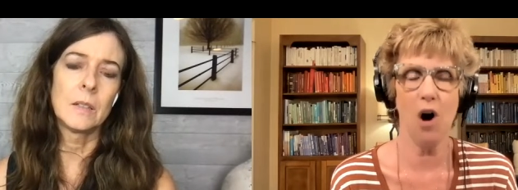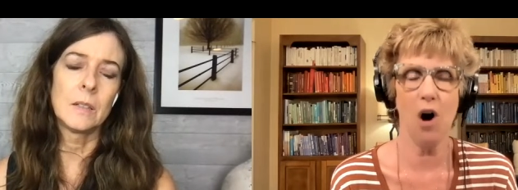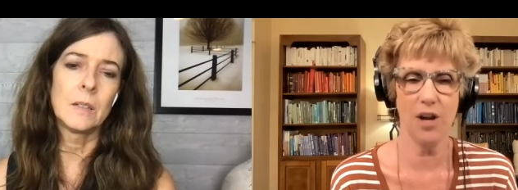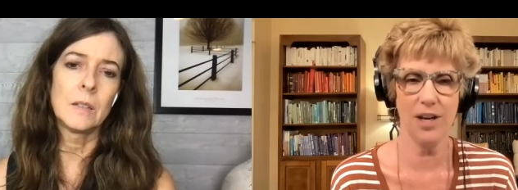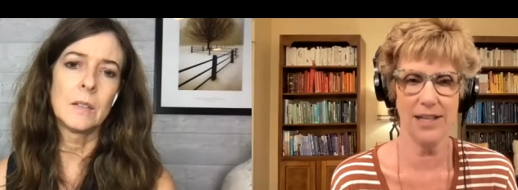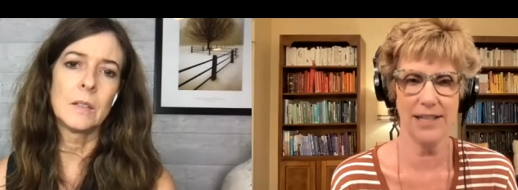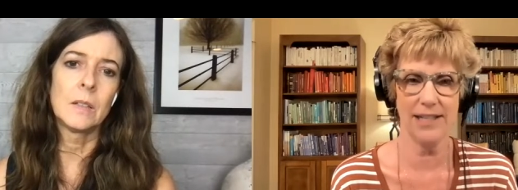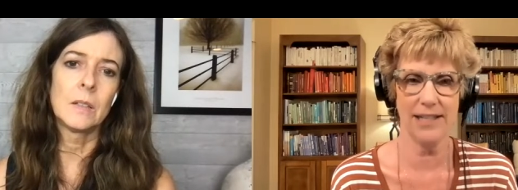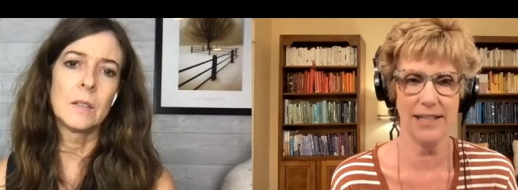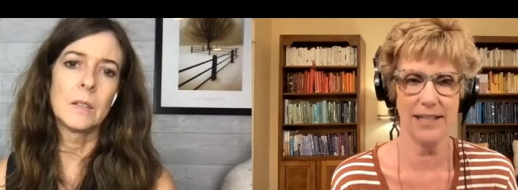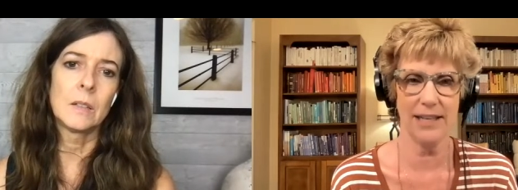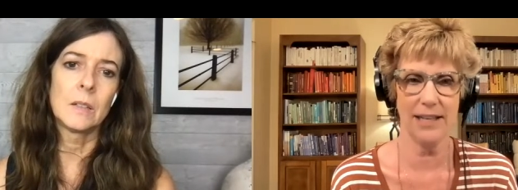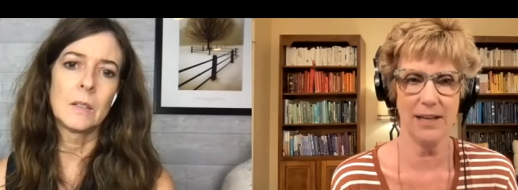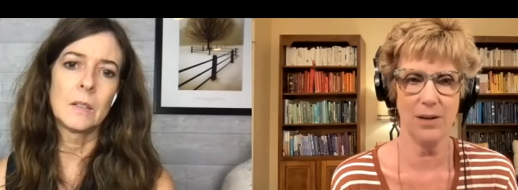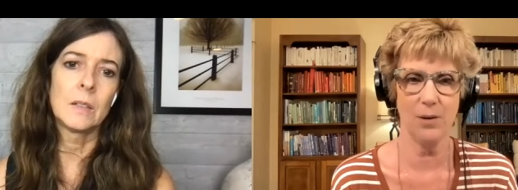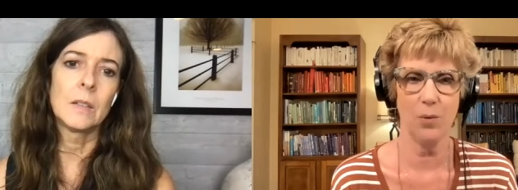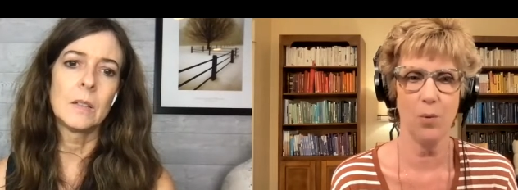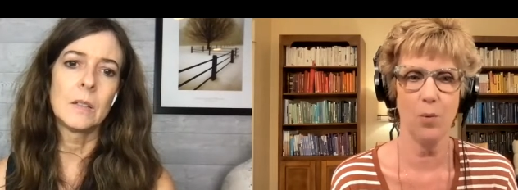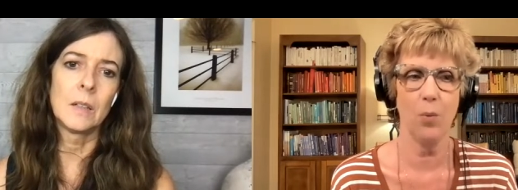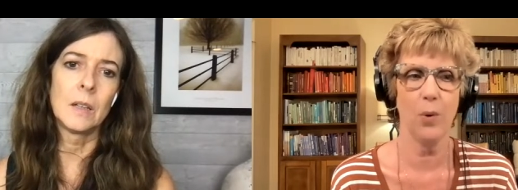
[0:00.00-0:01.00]
Speaker 1: honesty
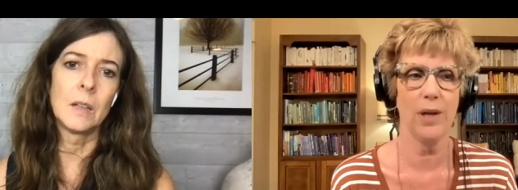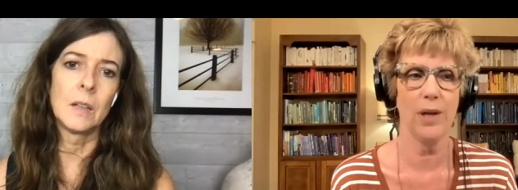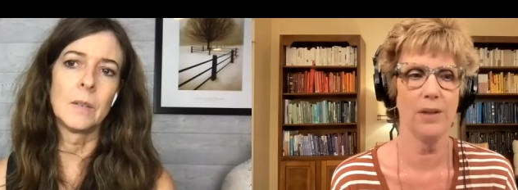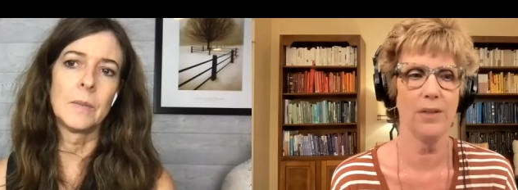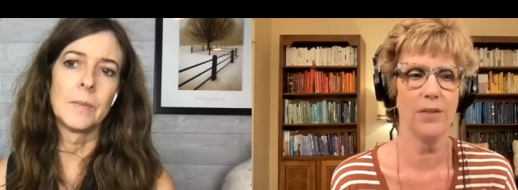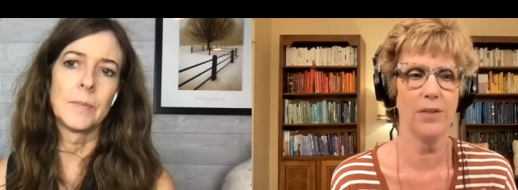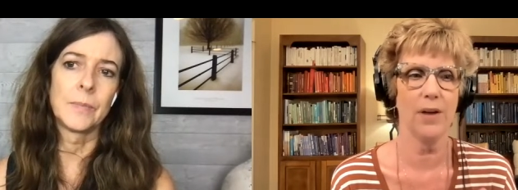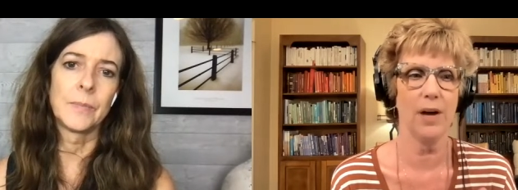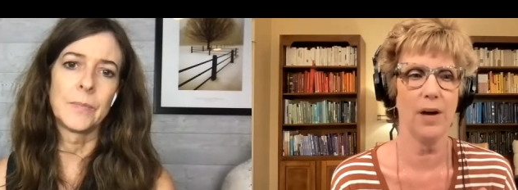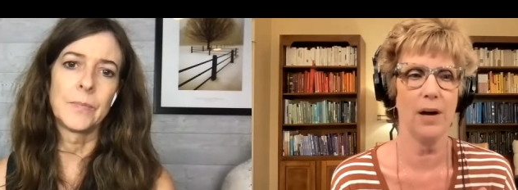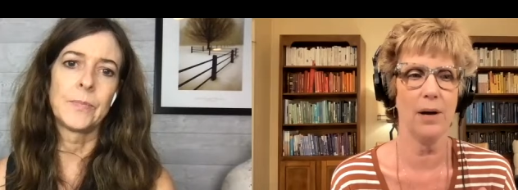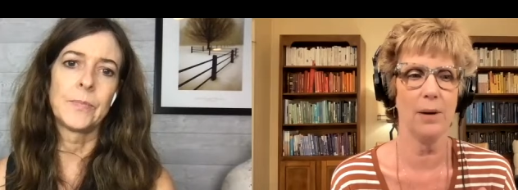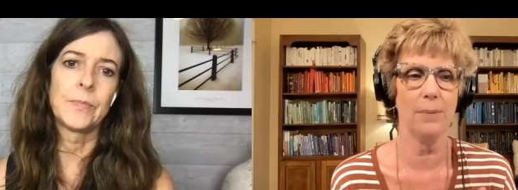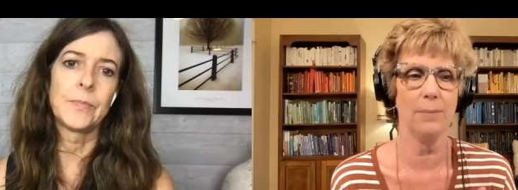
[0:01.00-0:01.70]
with yeah.